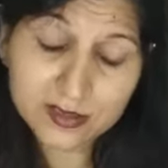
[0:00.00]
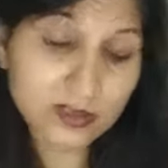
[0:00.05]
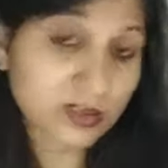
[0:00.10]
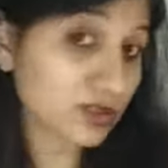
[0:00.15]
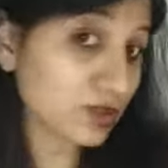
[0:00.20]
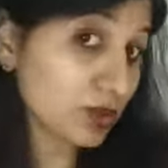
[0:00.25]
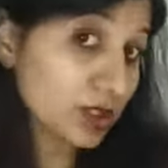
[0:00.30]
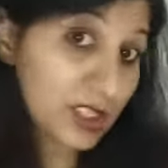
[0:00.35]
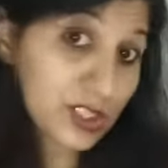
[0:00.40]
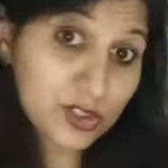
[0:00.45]
So
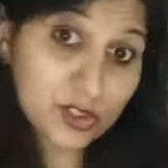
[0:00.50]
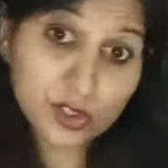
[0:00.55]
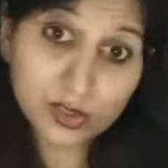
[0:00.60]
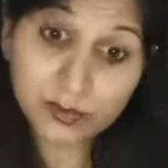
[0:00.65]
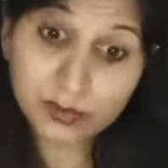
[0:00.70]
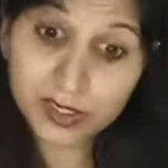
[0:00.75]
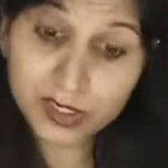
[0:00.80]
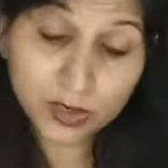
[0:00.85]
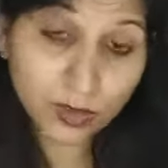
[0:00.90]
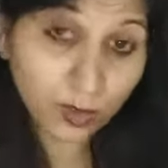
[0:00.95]
there should
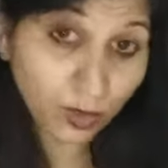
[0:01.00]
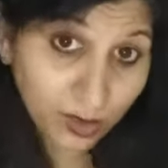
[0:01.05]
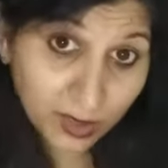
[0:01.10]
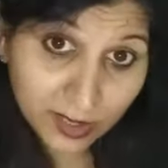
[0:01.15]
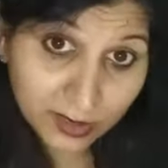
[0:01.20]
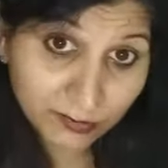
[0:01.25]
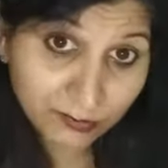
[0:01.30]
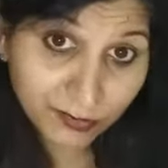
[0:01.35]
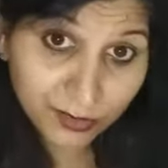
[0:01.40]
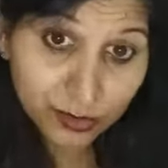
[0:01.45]
be no
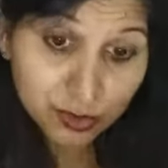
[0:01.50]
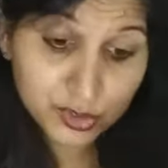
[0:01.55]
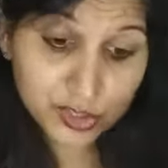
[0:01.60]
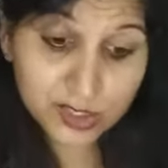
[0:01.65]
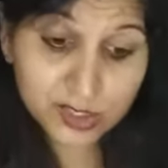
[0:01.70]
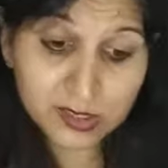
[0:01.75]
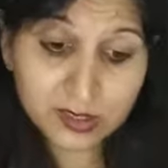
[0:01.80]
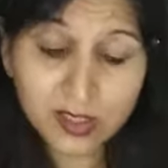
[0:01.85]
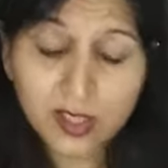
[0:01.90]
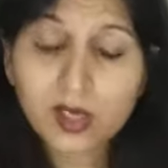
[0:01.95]

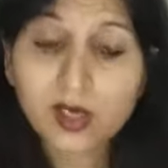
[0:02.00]
confusion.